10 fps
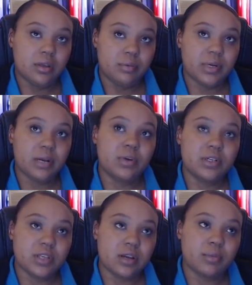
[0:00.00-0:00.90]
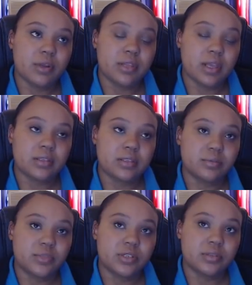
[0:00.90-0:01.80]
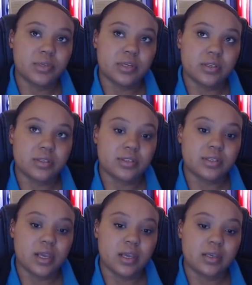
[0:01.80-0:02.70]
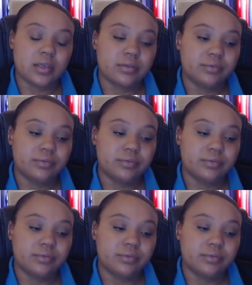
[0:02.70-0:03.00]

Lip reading: But I want to talk about that subject because it's like